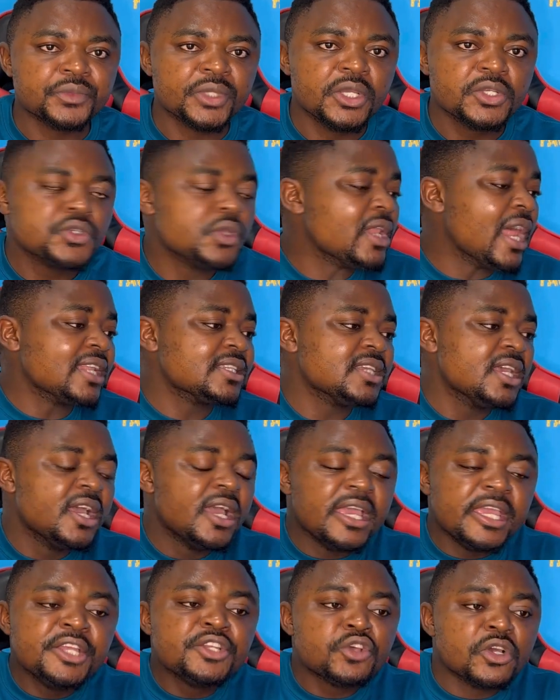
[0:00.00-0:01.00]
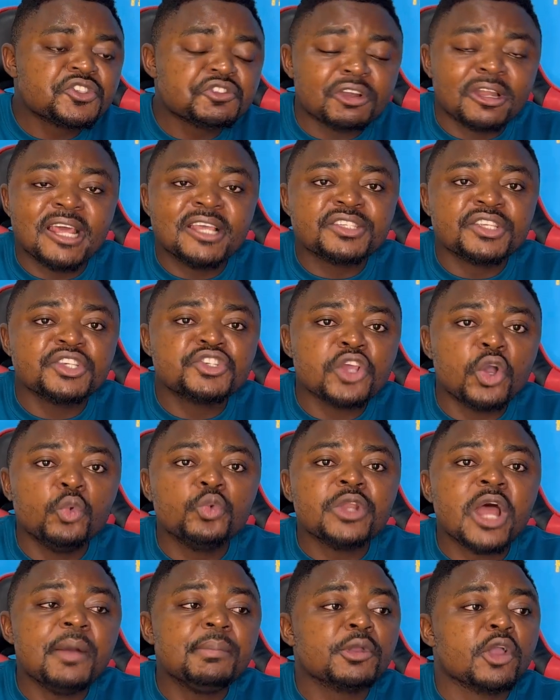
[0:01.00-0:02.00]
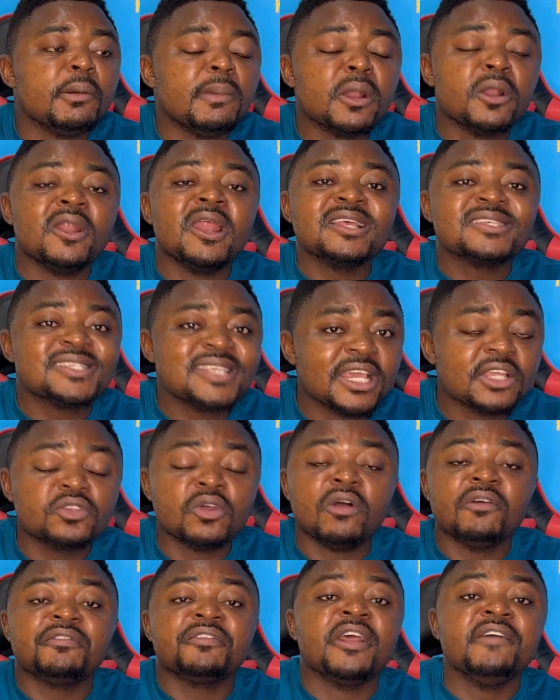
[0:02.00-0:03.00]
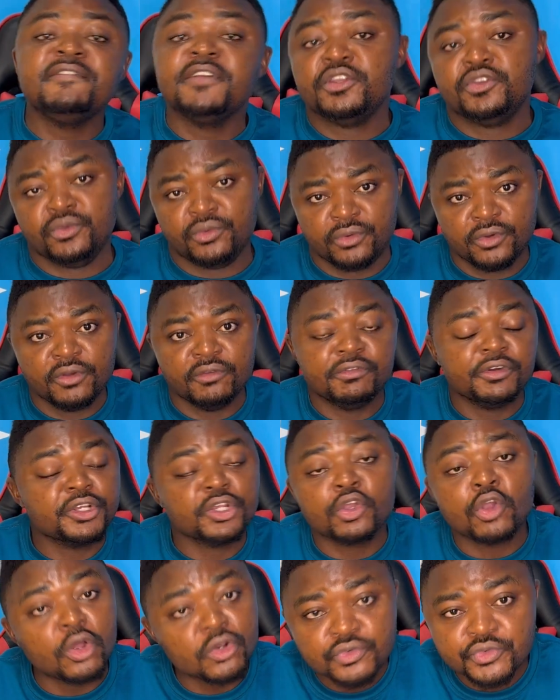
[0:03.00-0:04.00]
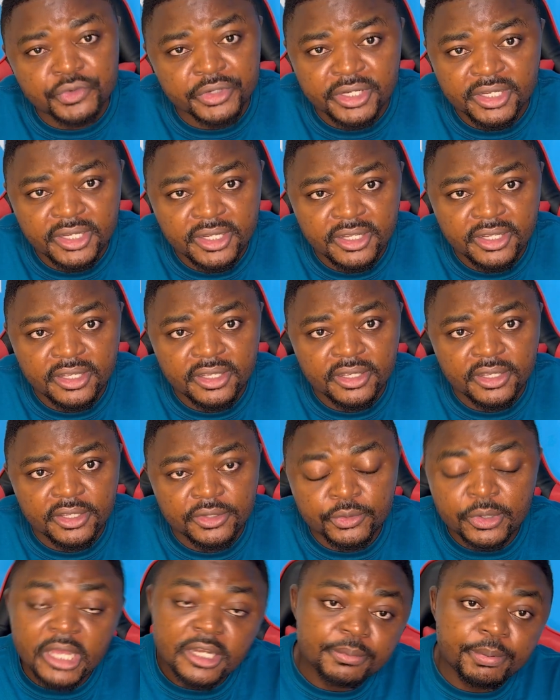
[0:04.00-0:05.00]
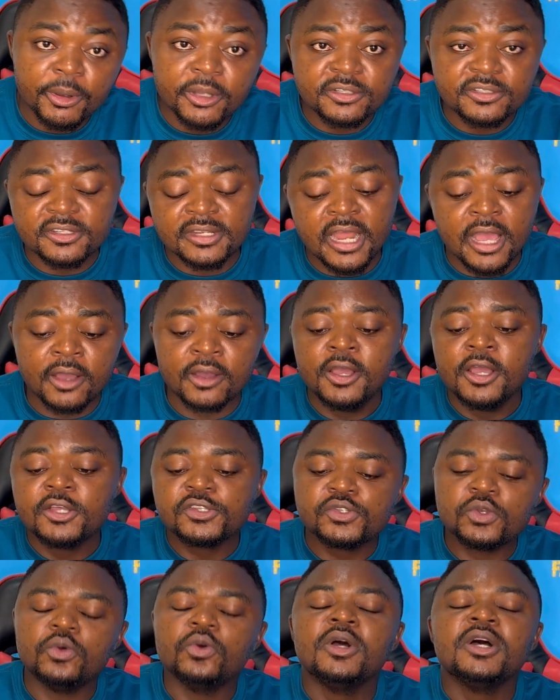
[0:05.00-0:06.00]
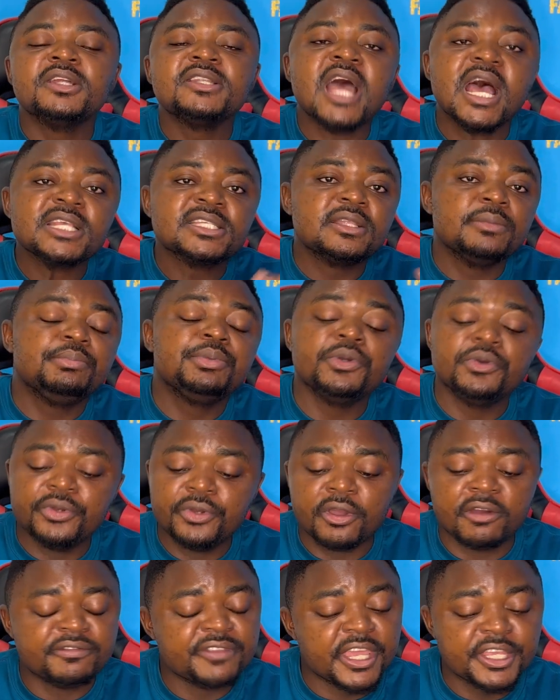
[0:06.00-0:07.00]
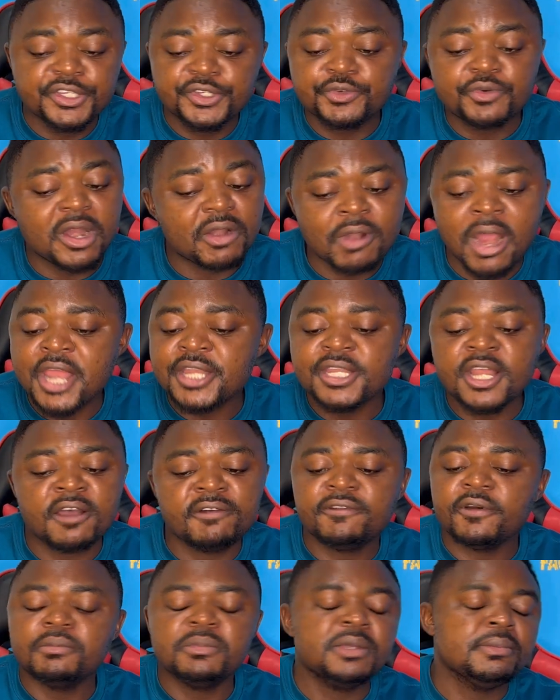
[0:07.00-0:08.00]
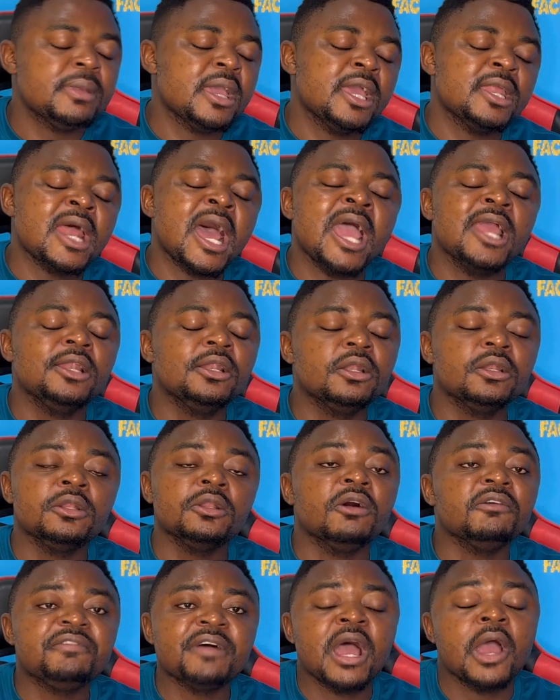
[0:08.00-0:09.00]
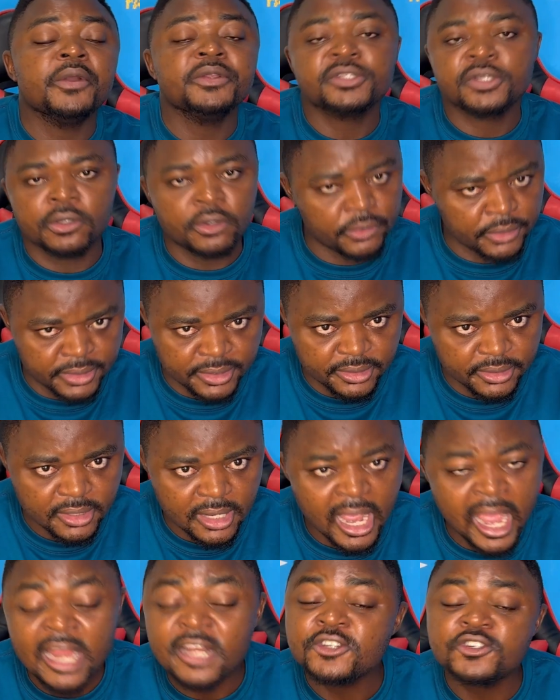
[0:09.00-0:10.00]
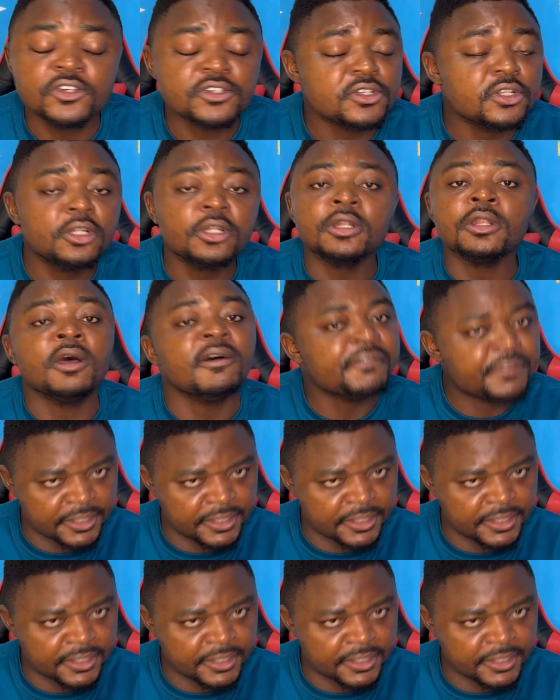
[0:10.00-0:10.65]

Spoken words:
so that industrialization will now become another sector of revenue for the country. You get the point now. So that's the beauty of Nigeria right now for me, man. I love how it's going. I just love